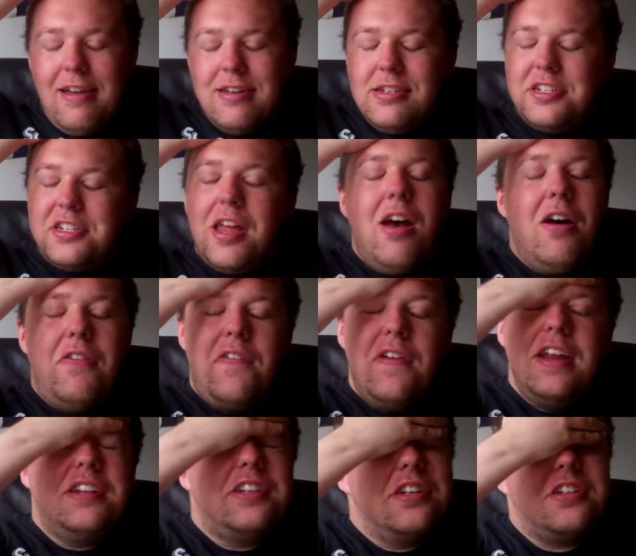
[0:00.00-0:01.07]
stuff.
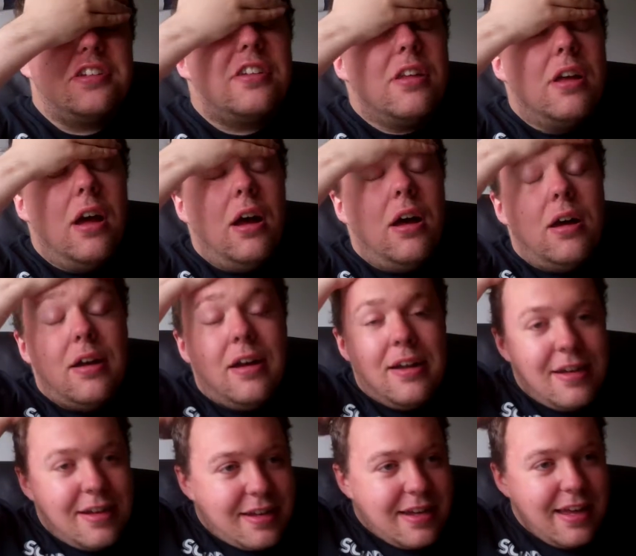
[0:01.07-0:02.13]
It's just, oh,
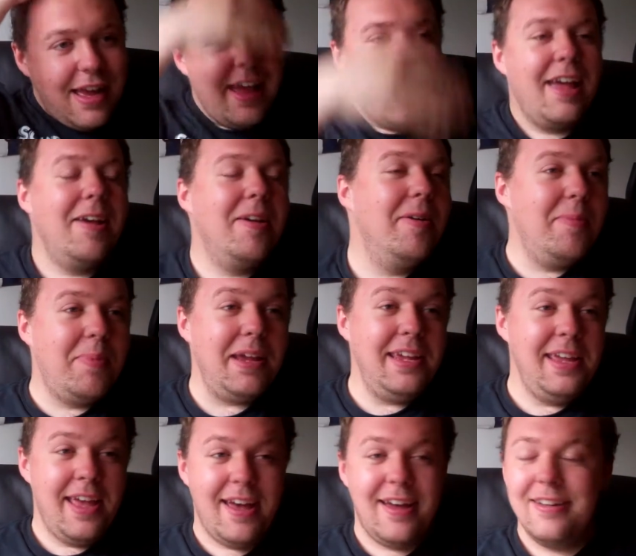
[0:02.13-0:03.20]
uh, but
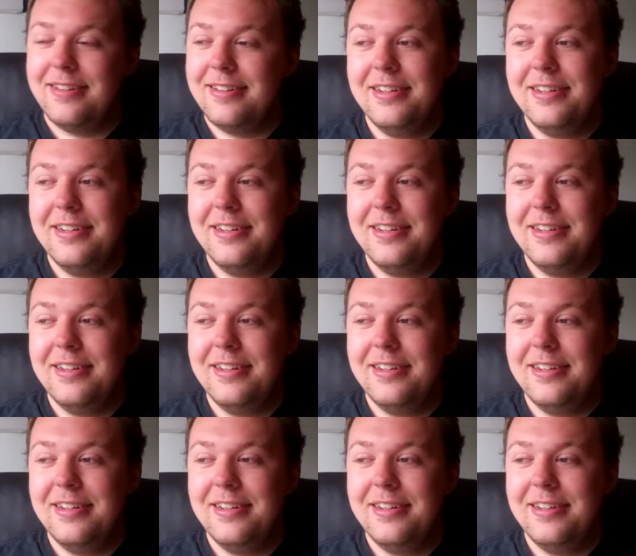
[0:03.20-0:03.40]
yeah,